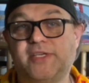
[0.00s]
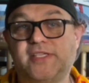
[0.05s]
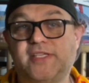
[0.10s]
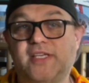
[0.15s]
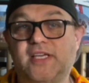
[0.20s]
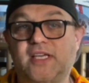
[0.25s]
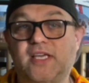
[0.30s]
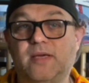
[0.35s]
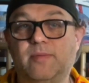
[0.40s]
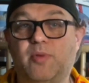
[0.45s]

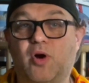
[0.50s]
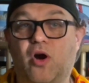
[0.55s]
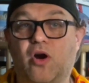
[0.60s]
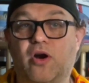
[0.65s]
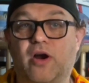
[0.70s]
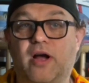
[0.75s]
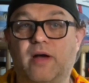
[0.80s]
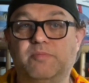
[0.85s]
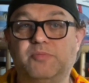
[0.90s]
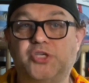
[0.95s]
Tiki Bar.
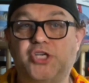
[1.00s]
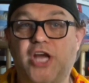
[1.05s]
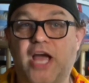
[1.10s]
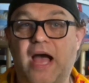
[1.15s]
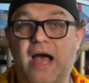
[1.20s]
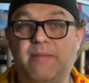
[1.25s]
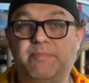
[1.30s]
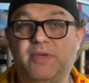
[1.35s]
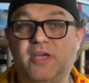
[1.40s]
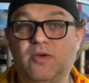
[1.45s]
I'm
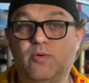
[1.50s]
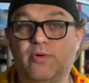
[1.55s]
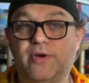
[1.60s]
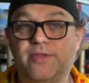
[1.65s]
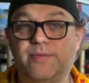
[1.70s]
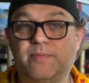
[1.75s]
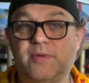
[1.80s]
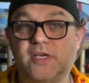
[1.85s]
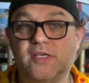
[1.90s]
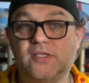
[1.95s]
Chappy.
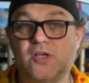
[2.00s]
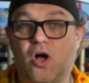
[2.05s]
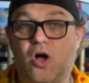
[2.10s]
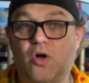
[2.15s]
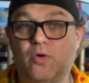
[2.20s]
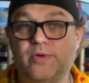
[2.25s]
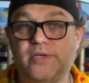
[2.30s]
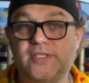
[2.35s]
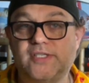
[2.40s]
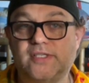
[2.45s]
With me as
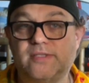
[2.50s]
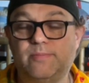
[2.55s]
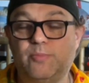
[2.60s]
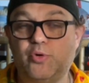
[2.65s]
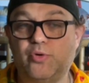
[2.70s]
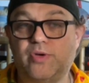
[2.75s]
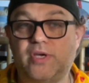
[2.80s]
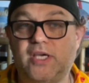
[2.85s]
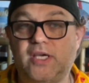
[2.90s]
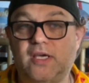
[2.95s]
always is
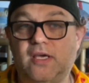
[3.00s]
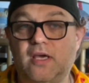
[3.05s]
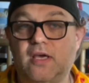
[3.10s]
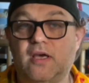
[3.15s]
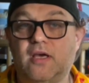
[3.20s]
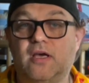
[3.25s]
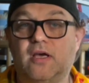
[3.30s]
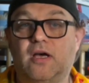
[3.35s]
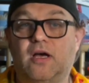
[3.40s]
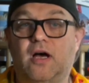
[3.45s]
Mookie.
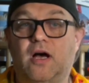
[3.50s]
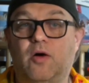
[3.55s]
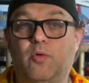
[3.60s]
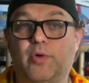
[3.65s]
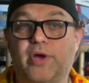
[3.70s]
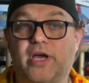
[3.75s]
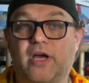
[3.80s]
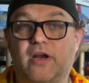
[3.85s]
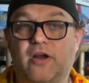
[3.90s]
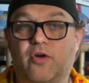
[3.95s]

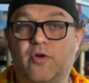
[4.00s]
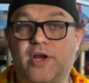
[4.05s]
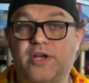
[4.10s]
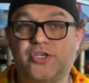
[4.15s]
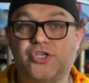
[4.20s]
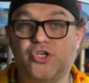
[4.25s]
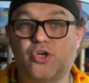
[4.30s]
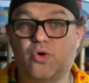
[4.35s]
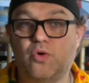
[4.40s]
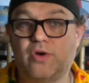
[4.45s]
We got a great
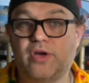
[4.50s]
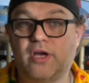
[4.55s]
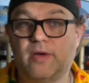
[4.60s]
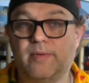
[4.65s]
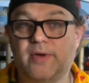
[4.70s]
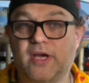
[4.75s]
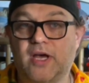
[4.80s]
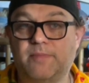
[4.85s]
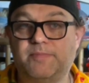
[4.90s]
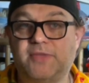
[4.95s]
show
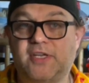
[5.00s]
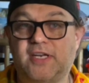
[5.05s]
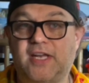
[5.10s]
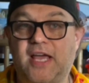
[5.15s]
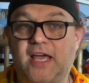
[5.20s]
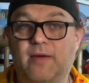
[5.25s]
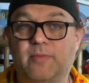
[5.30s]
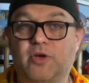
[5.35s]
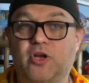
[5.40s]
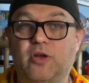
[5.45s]
coming up.
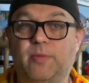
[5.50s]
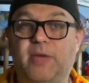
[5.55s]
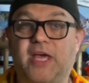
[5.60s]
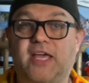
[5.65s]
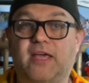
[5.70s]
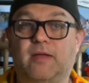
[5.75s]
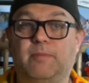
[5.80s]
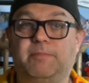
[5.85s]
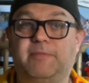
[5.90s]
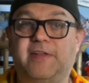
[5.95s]
Today I'm going to
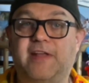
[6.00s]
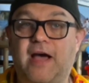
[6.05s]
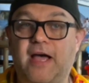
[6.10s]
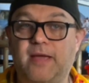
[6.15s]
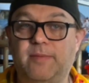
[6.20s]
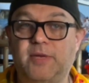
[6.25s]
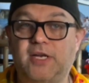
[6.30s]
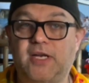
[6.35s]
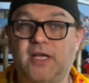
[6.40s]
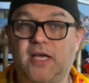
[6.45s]
make a
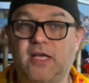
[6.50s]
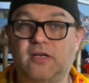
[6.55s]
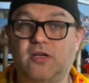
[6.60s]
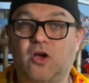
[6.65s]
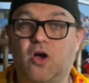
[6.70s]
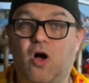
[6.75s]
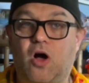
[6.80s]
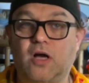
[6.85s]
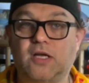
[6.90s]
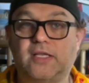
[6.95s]
diamond head
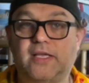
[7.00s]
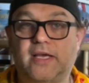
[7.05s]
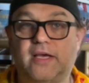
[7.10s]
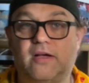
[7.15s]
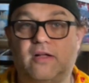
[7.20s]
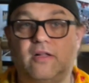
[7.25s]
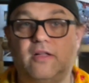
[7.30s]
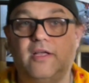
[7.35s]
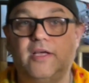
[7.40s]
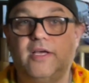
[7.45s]

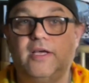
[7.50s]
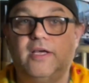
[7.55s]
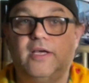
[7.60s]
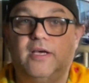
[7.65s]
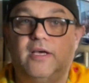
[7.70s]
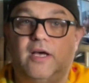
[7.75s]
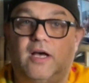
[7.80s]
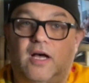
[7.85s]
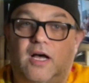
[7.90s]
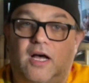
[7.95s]
cocktail.
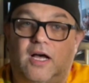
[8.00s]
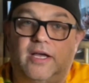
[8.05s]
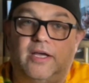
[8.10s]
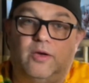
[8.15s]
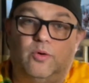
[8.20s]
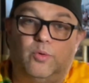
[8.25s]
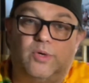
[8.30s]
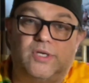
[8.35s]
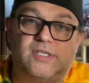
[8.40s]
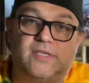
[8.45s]

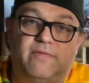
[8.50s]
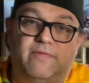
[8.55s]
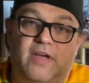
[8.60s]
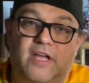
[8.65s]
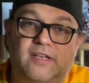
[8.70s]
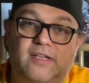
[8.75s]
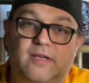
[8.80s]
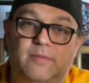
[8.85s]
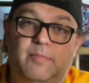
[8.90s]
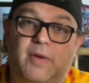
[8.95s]
It was
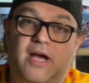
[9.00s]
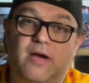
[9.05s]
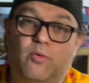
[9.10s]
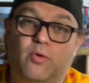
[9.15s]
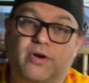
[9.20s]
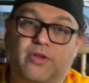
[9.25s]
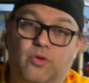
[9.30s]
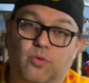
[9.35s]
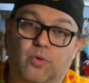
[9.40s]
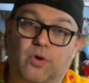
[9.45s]
invented by
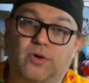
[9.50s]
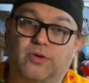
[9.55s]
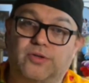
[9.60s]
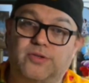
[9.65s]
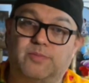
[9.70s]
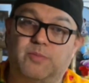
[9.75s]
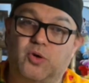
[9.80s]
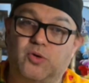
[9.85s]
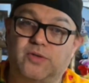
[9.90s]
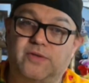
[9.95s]
one of the
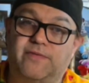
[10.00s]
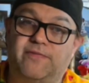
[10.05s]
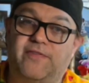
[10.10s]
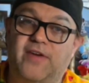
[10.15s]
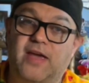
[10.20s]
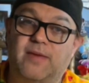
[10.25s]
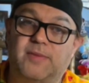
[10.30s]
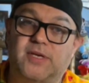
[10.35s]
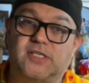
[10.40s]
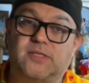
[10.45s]
world's most
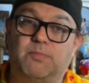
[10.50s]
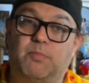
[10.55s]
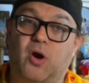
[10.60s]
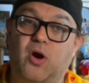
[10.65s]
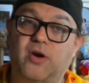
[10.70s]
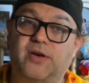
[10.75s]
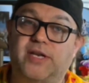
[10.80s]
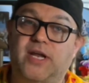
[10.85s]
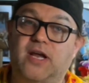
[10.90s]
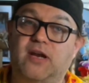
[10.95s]
famous
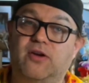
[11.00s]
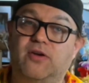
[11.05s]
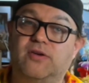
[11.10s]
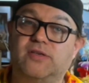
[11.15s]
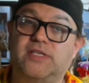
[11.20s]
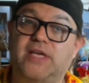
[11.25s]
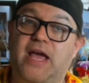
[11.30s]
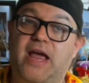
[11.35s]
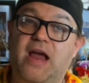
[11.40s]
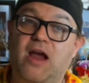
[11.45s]

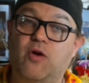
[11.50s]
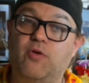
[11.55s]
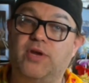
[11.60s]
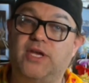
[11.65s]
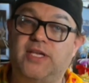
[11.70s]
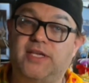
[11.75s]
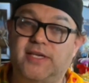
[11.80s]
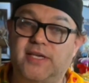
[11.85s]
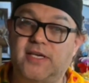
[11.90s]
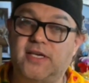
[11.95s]
bartenders, Harry
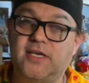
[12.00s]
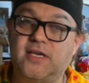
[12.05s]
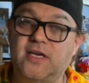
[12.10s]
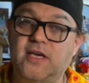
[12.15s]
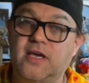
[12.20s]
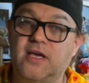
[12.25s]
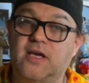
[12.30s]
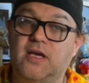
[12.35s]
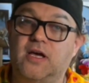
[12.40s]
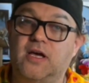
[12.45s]

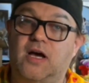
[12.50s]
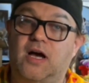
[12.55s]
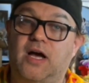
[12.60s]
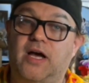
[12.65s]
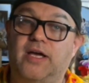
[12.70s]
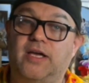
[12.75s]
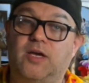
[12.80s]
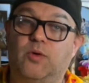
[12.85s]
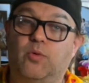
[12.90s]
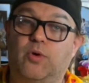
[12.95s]
Yee.
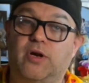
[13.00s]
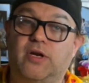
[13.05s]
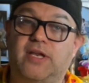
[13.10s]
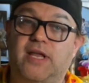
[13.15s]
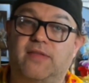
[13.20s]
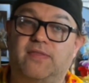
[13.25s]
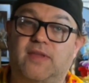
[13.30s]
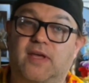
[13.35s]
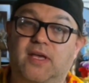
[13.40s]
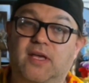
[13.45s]
He worked
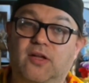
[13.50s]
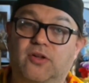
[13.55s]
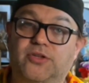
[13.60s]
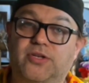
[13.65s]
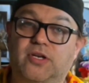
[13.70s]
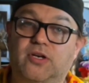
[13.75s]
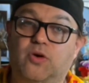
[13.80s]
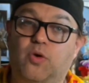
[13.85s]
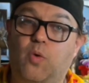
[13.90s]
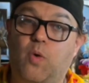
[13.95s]
at the
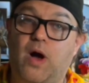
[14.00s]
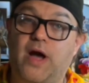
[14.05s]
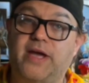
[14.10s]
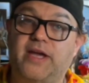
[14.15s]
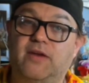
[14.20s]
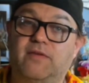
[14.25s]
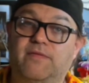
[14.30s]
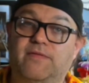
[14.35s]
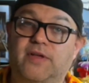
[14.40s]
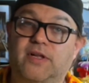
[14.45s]
Hilton
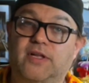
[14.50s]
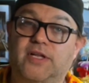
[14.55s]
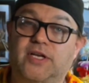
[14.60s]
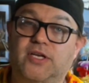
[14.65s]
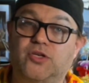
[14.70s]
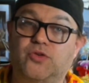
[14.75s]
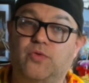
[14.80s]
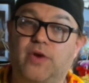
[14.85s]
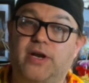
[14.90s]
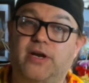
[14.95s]
Hawaiian
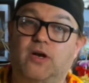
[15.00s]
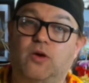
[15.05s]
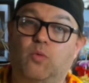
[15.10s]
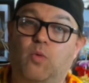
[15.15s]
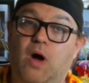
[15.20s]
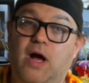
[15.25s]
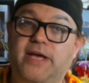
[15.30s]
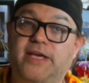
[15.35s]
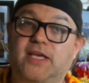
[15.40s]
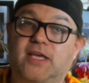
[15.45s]
Village right on
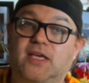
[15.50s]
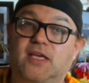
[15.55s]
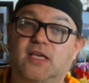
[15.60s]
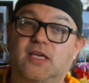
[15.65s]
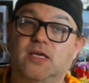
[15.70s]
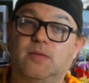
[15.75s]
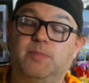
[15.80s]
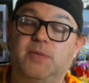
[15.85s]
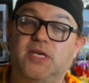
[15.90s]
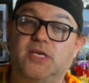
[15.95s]

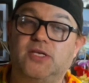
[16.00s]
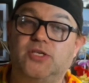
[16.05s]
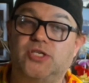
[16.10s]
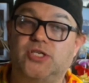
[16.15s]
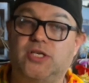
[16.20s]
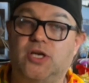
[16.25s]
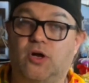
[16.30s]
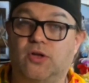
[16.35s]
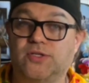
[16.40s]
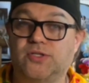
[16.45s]
Waikiki Beach.
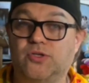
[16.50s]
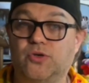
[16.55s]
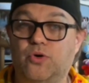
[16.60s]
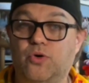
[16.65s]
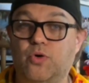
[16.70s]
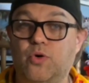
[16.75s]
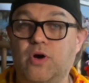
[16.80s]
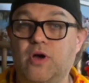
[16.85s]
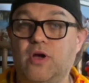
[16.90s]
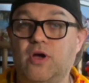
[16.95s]
He
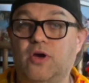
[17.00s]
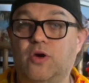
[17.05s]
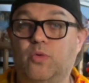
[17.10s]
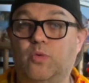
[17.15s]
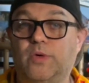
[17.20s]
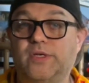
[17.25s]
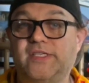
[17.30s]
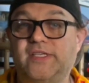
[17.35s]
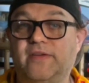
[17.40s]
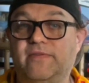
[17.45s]
also
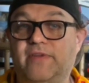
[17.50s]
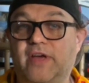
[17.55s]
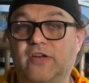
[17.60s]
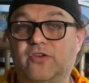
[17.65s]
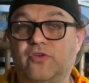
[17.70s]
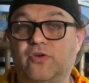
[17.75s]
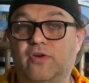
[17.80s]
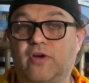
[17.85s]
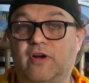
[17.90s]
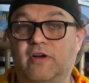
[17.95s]
was the
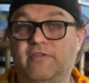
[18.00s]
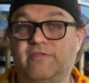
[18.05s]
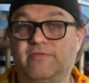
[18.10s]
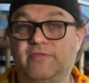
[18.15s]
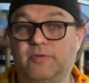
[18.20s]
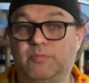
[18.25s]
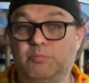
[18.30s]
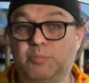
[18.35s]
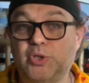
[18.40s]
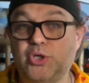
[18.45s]
inventor
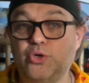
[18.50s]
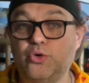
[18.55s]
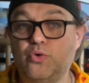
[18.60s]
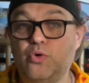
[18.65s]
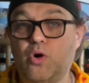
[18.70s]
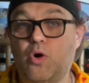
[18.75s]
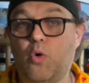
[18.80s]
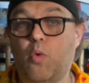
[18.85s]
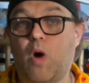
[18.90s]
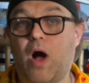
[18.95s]
of Blue
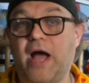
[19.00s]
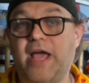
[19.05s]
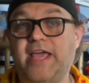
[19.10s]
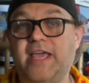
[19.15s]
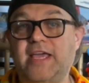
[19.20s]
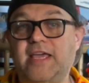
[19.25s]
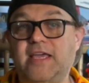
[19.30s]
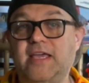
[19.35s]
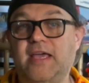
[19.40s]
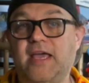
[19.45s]

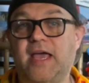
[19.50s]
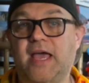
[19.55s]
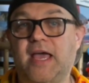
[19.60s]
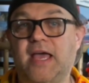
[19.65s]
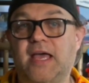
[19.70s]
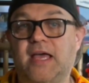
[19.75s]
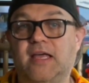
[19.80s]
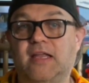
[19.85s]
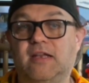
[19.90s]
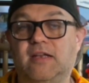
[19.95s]
Hawaii
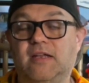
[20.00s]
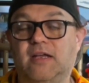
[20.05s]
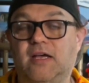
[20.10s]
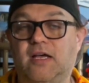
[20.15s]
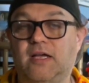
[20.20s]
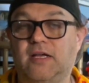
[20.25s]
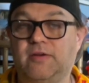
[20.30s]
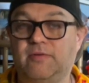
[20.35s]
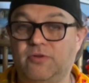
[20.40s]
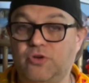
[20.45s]
and
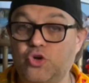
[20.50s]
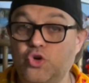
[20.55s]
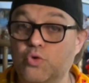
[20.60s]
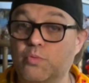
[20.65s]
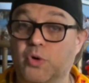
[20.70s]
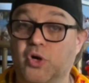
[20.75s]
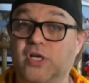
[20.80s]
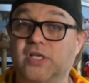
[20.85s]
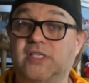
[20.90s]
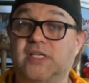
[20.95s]

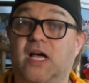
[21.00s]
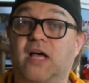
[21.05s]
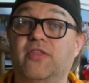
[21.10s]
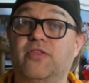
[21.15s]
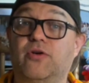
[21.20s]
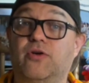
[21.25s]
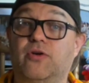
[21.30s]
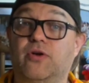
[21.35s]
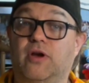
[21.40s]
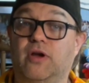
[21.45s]
numerous
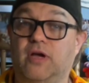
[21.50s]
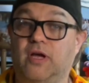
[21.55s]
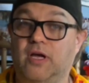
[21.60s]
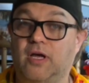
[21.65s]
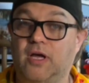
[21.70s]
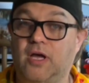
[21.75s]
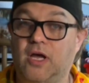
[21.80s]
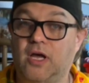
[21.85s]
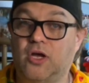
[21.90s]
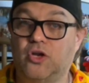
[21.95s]
other
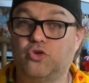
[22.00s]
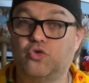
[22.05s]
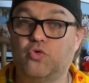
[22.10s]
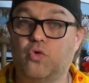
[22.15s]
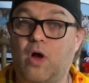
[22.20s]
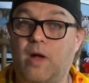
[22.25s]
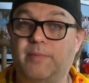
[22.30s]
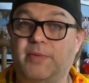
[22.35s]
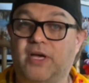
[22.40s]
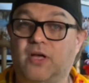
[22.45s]

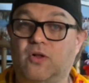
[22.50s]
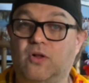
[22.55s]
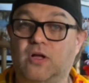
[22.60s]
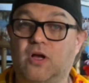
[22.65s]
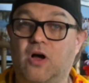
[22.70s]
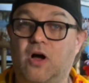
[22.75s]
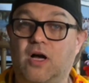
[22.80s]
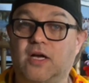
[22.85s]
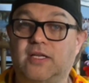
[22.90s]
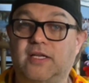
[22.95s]
tropical
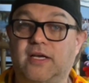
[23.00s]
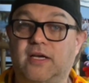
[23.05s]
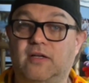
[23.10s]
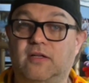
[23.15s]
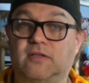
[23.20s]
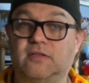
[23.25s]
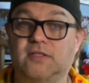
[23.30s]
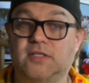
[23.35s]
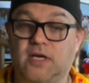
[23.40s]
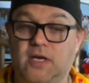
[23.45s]

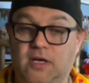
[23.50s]
cocktails.